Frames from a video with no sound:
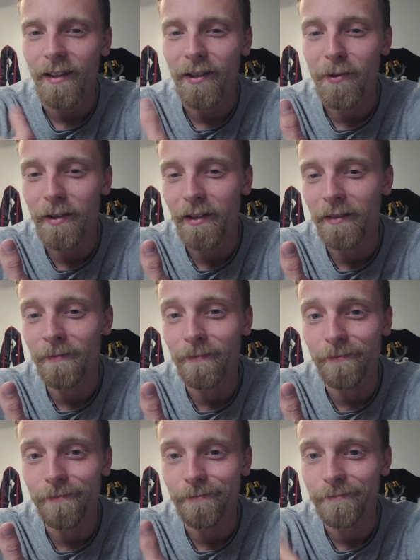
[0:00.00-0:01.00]
You
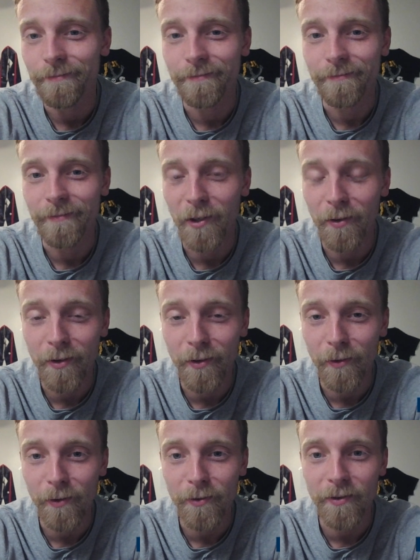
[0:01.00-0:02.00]
can go to the
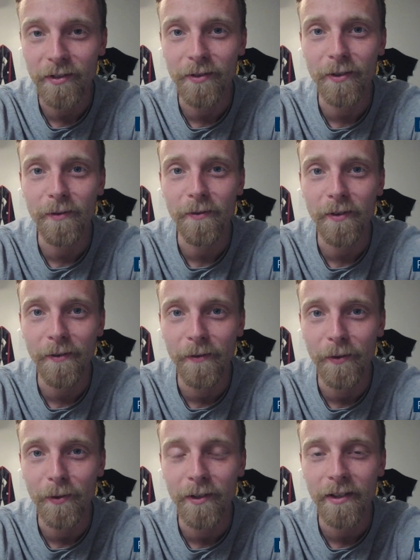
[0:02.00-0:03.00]
grocery store for your
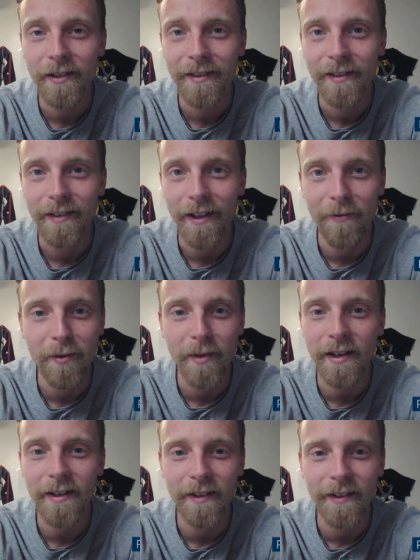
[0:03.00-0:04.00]
food.
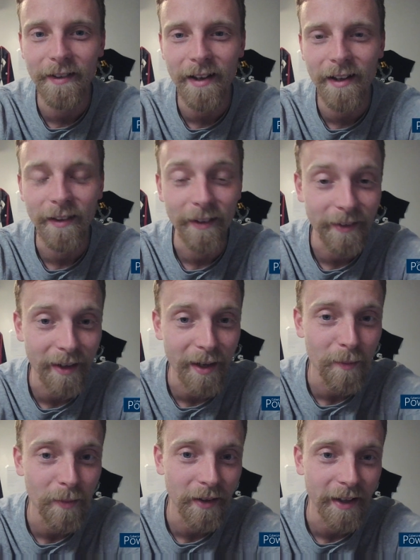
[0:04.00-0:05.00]
Everybody does that in the
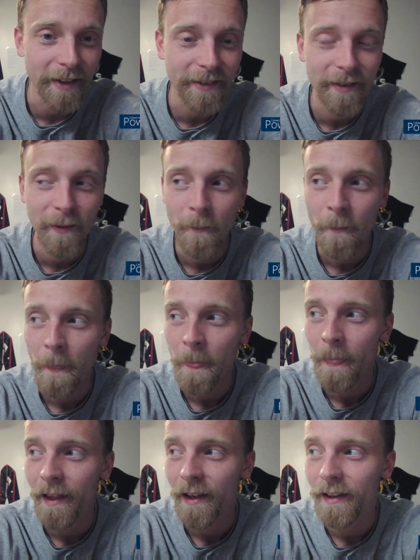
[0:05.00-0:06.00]
same place.
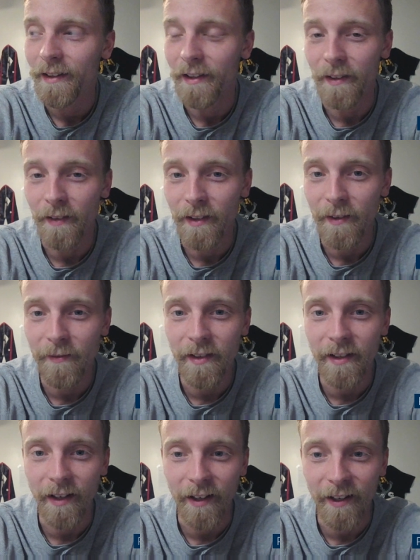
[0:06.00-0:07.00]
You live
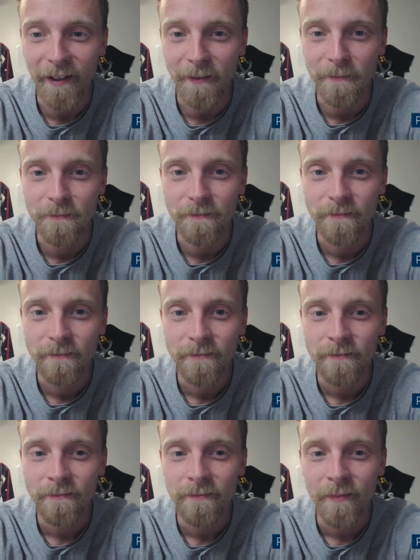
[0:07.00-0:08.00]
in,
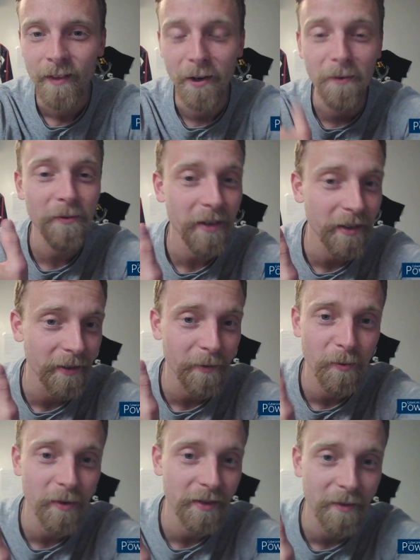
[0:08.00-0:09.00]
hopefully you
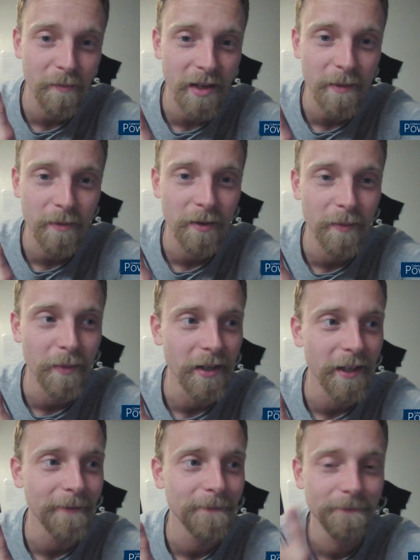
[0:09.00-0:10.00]
live with some people,
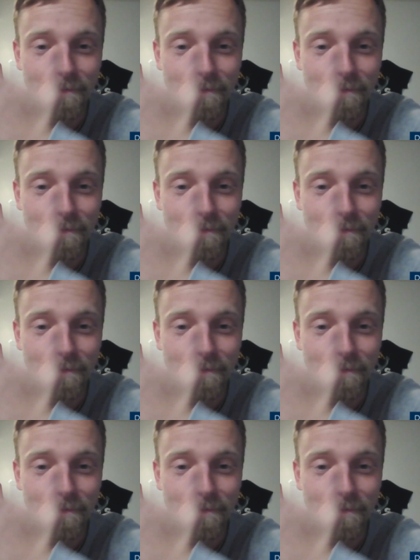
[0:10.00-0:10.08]
but